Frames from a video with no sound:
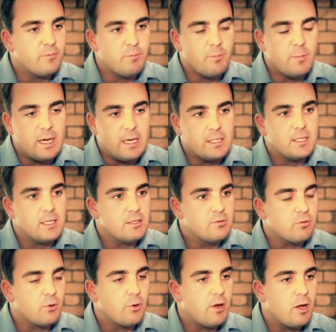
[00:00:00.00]
meet
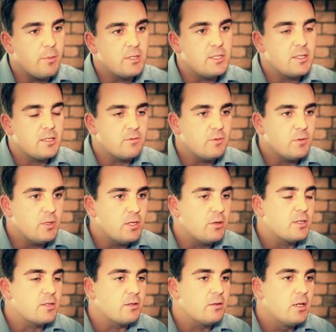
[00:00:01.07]
its requirements. It
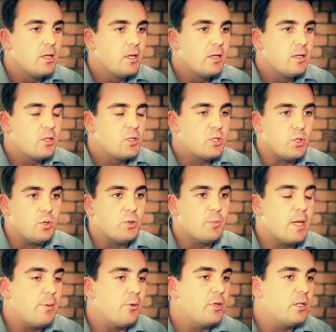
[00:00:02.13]
doesn't suit the
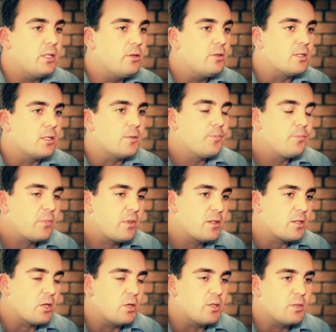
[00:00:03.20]
people that use it.
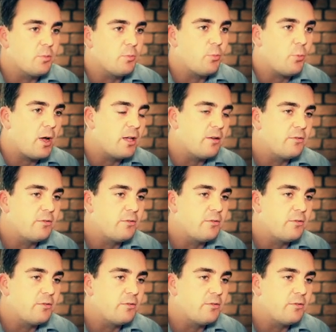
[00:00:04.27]
So it's a way